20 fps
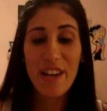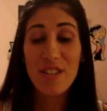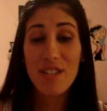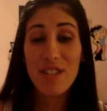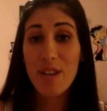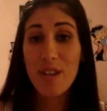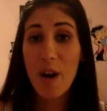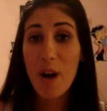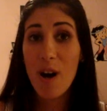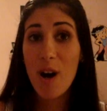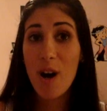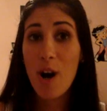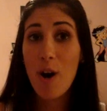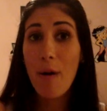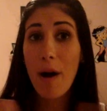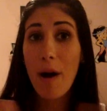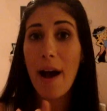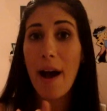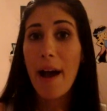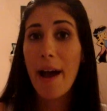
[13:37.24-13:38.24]

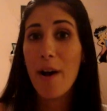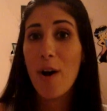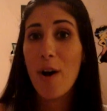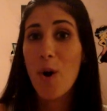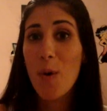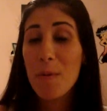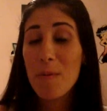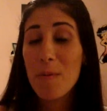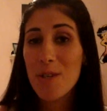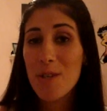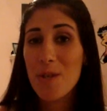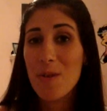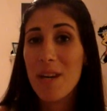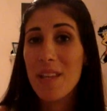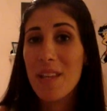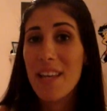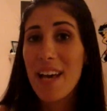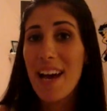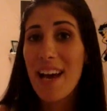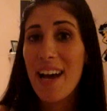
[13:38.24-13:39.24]
So I hope you
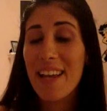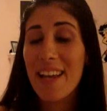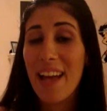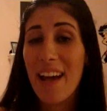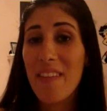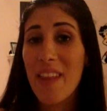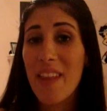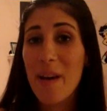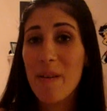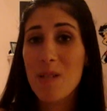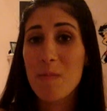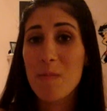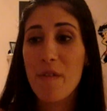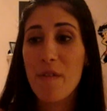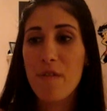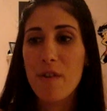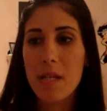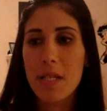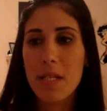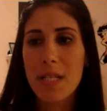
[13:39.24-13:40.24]
enjoyed that. Again, that was my
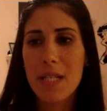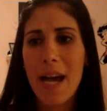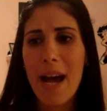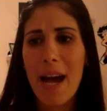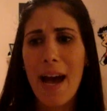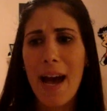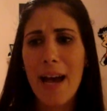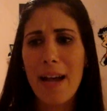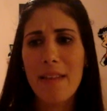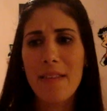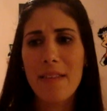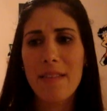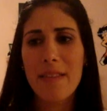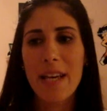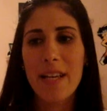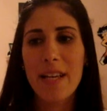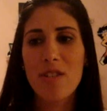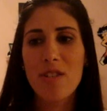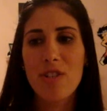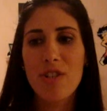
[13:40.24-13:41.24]
first tag,
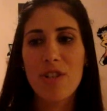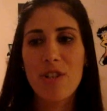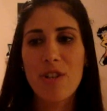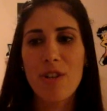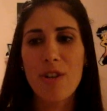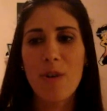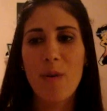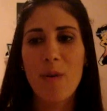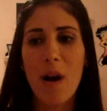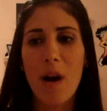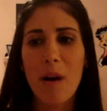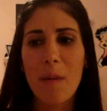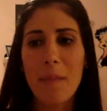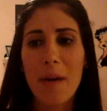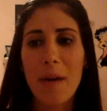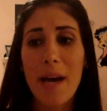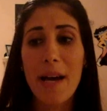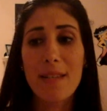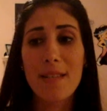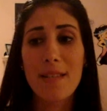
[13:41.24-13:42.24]
thanks to
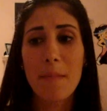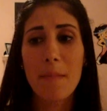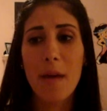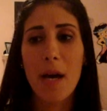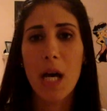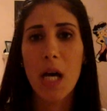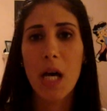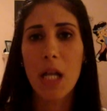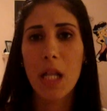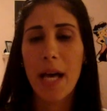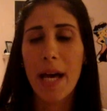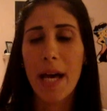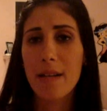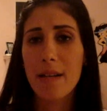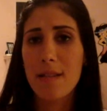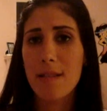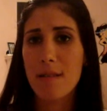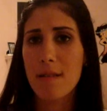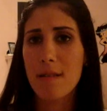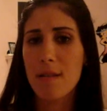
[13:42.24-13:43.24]

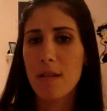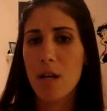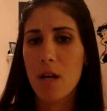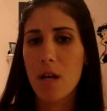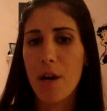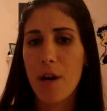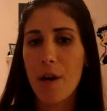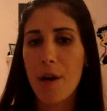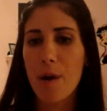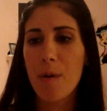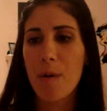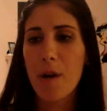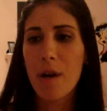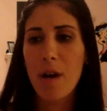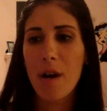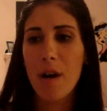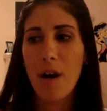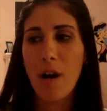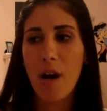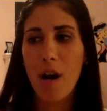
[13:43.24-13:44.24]
smlX0.
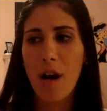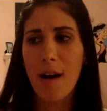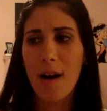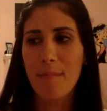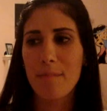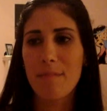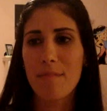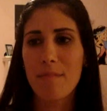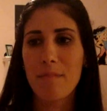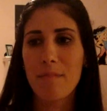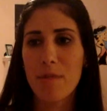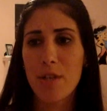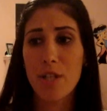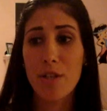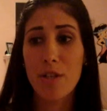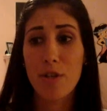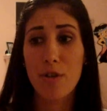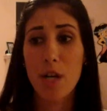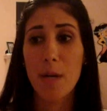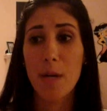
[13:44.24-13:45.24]

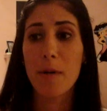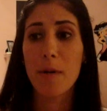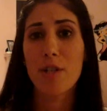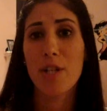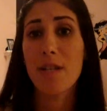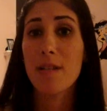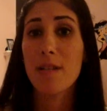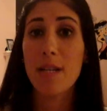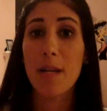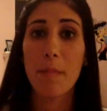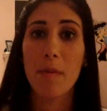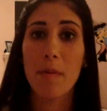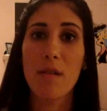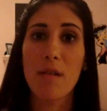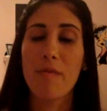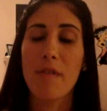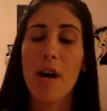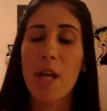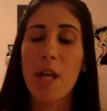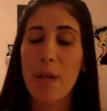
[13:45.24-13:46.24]
She's adorable. She has like 1
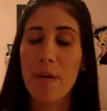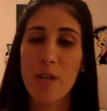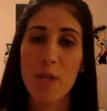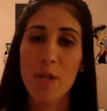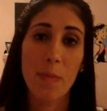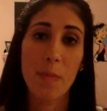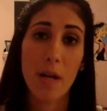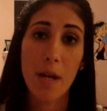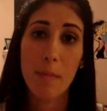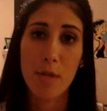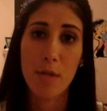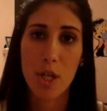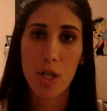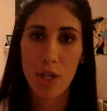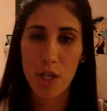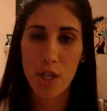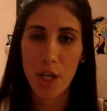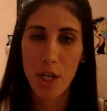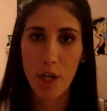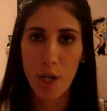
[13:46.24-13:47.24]
million followers, but I'm
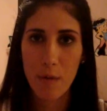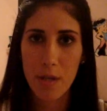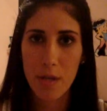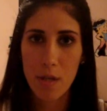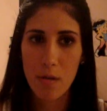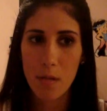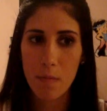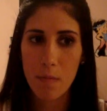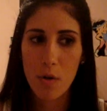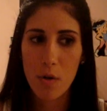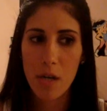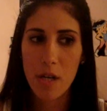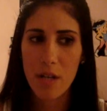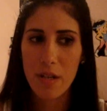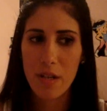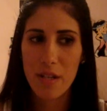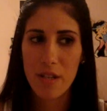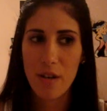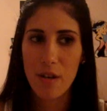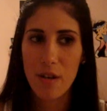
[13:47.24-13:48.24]
sure she could always use more,
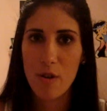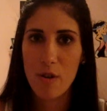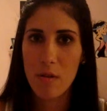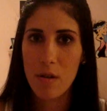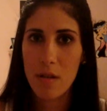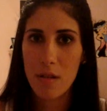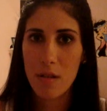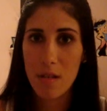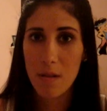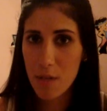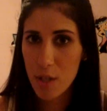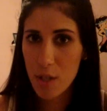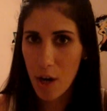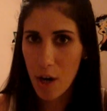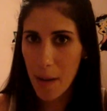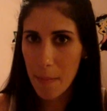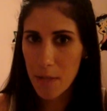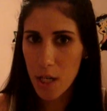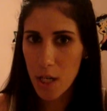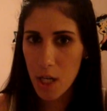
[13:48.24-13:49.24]
so
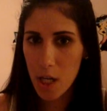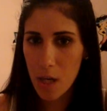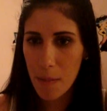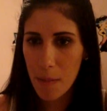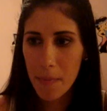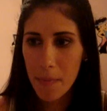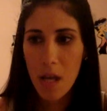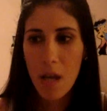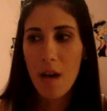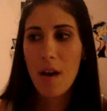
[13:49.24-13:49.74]
subscribe to her.